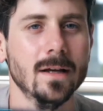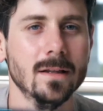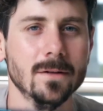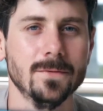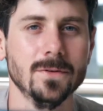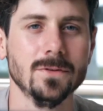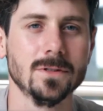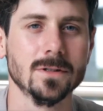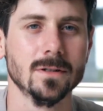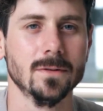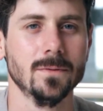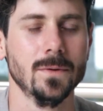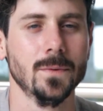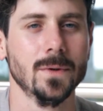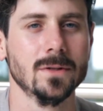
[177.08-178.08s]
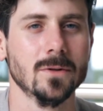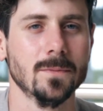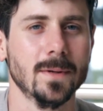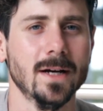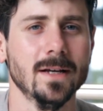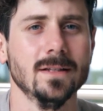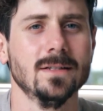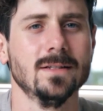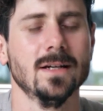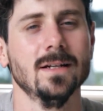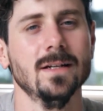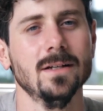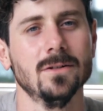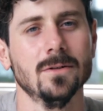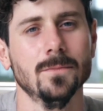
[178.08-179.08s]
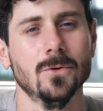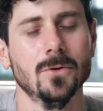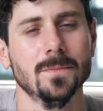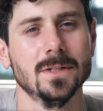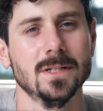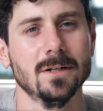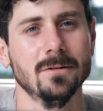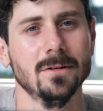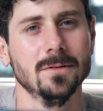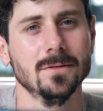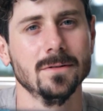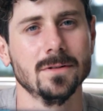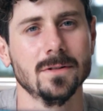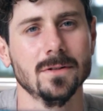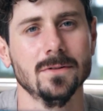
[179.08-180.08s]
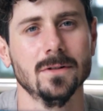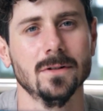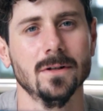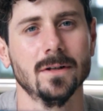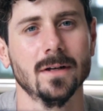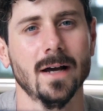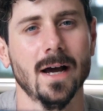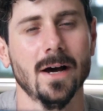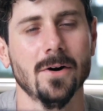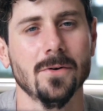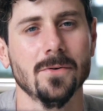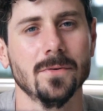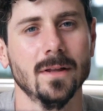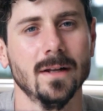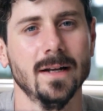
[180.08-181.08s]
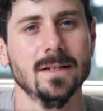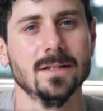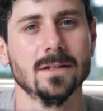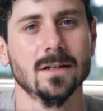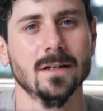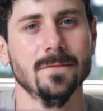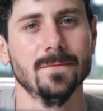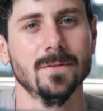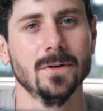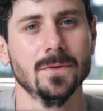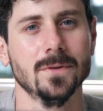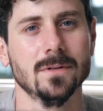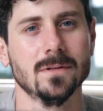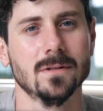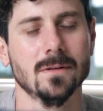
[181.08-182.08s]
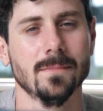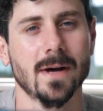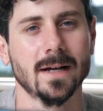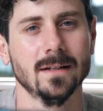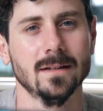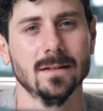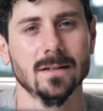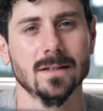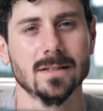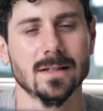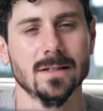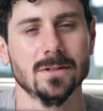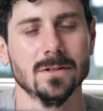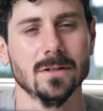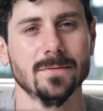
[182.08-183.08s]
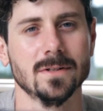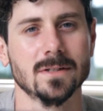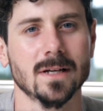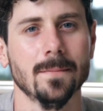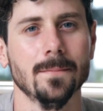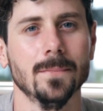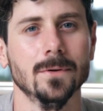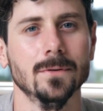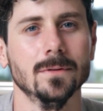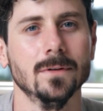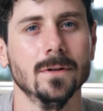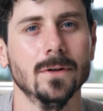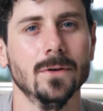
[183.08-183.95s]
In the future, we want to apply this technique to more materials, so to look at how the laser can influence the magnetization of a sample,